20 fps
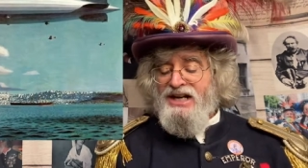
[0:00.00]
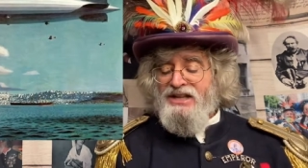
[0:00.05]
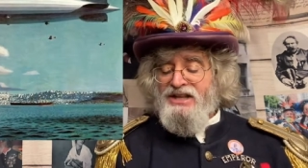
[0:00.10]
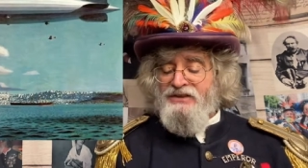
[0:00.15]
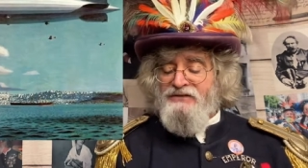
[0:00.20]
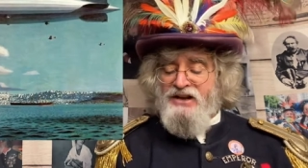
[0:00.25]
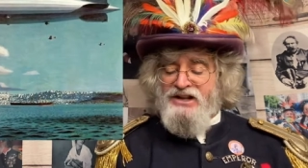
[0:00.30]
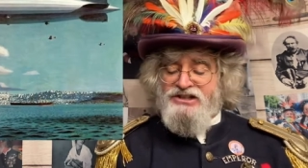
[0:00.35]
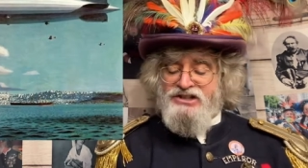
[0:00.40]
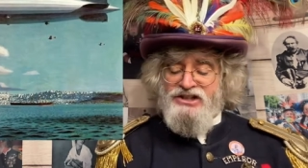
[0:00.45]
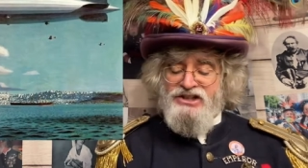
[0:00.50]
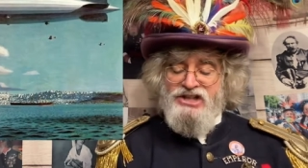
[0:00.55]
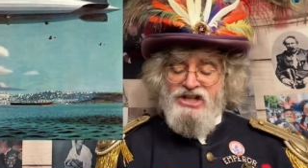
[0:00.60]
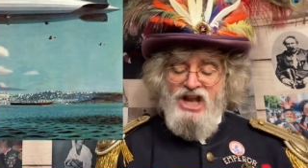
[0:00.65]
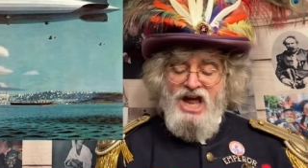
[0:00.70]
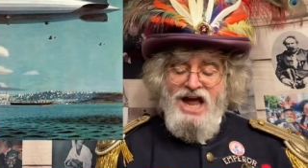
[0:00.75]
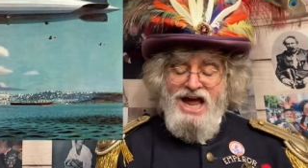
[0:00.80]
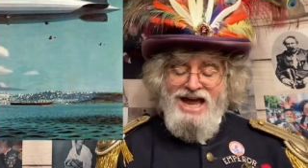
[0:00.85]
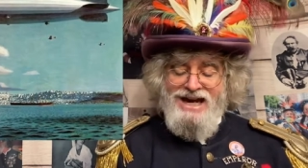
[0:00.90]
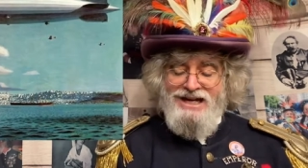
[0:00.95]
The vessels
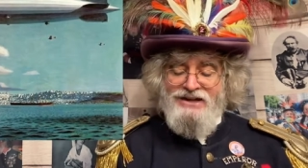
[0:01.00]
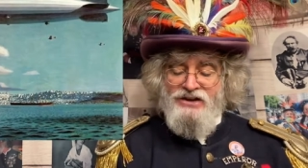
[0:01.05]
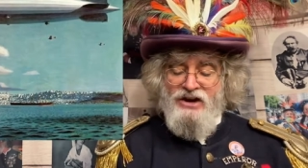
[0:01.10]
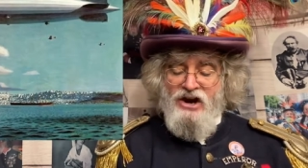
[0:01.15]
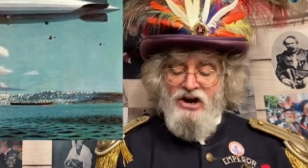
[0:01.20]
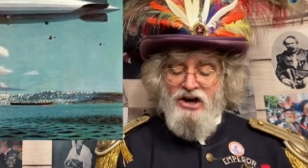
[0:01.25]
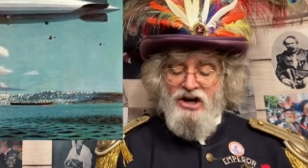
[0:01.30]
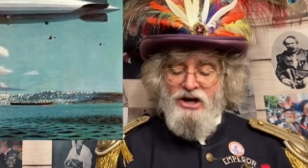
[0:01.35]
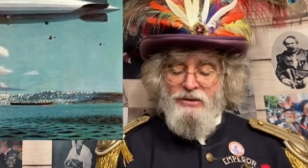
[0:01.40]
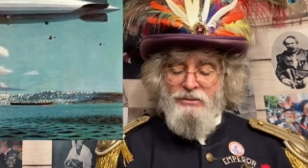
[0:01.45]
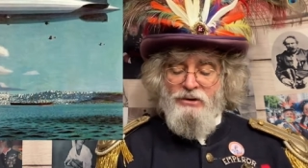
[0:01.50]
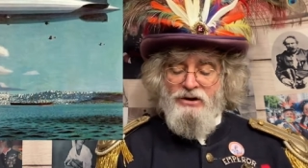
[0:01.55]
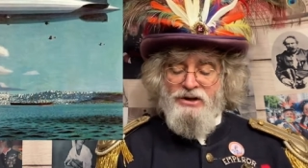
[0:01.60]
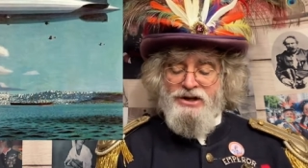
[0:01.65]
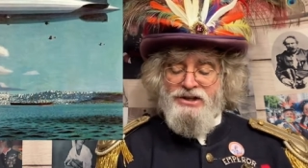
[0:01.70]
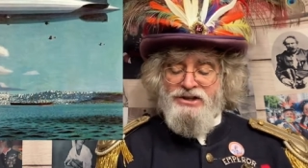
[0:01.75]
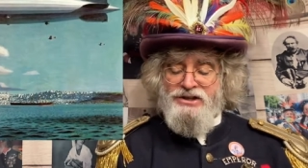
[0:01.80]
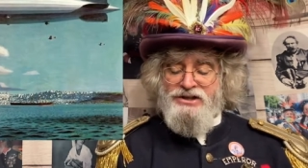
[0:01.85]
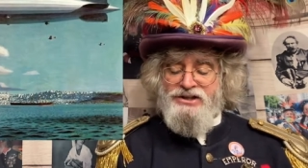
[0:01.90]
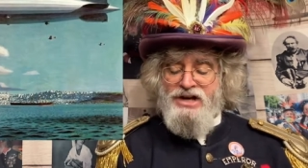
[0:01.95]
lying in the harbor
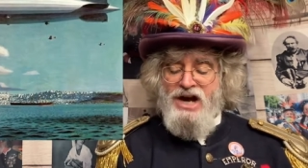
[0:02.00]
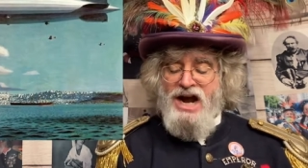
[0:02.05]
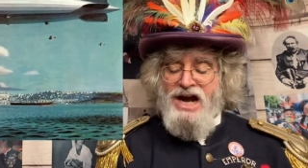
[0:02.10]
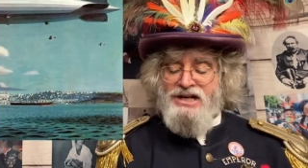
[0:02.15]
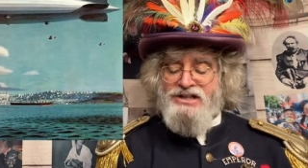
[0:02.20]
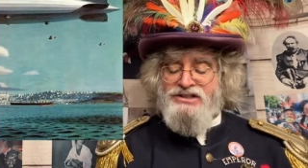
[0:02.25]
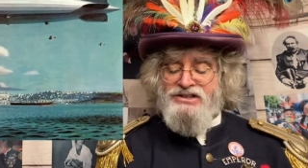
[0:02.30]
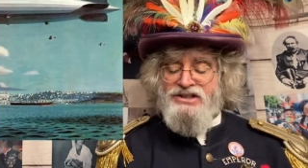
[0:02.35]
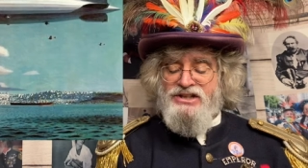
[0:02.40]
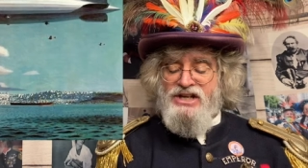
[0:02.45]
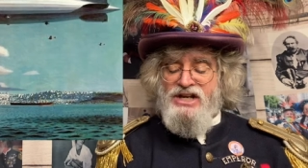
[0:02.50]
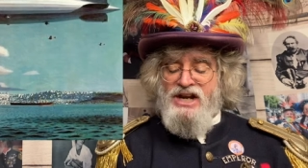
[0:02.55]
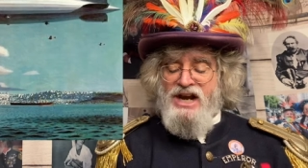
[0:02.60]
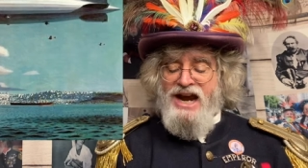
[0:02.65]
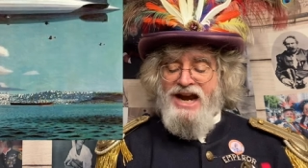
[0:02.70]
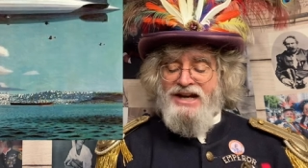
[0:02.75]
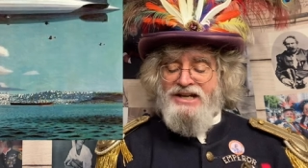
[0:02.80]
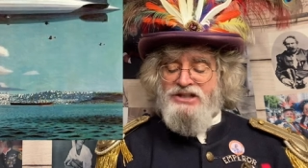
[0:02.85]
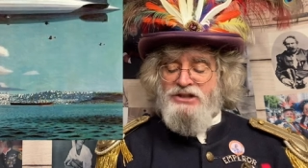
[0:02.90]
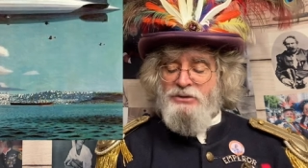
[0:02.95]
and at the docks
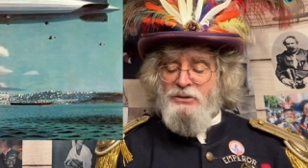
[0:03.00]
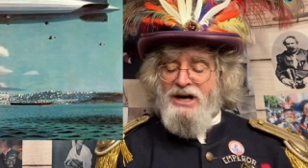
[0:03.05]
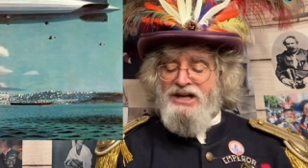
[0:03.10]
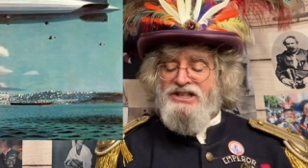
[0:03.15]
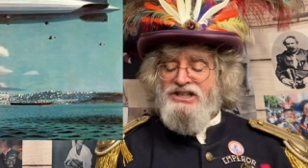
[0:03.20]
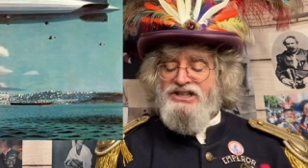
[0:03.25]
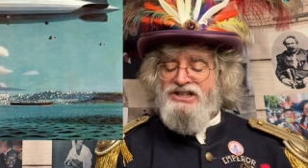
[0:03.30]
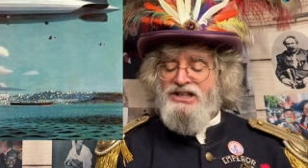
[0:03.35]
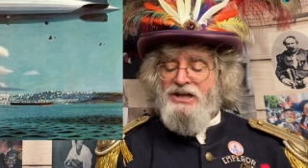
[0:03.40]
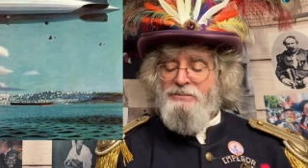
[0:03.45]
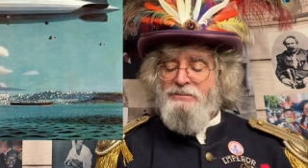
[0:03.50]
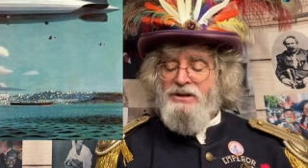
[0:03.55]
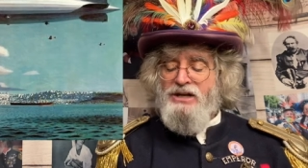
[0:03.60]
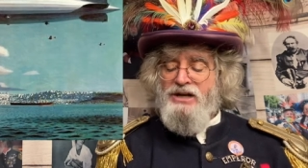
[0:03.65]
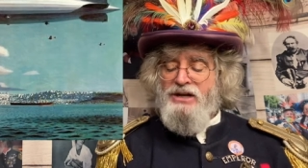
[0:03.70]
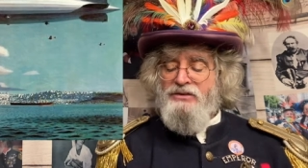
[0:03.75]
had dressed ship,